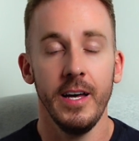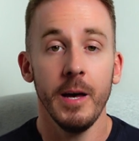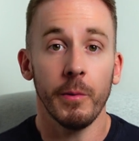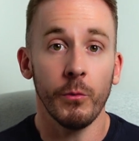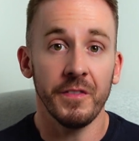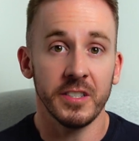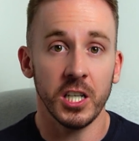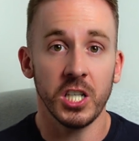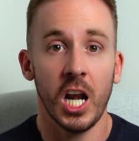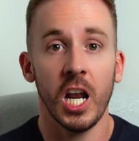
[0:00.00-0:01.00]
but with
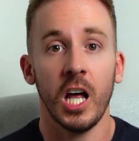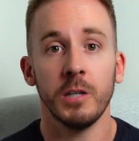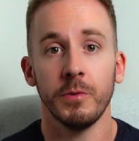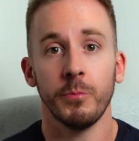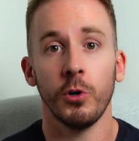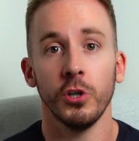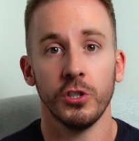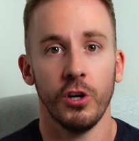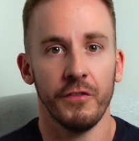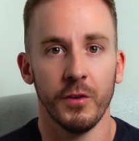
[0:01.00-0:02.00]
such a large
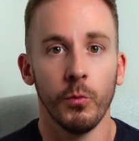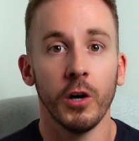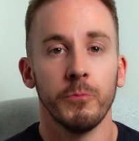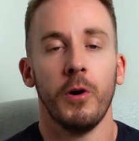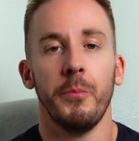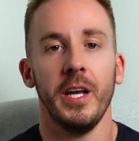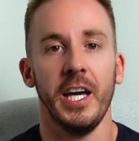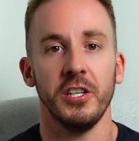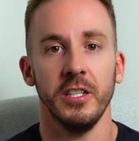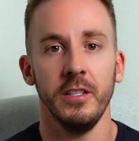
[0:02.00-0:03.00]
proportion of the world
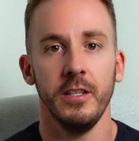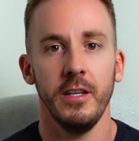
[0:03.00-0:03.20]
population,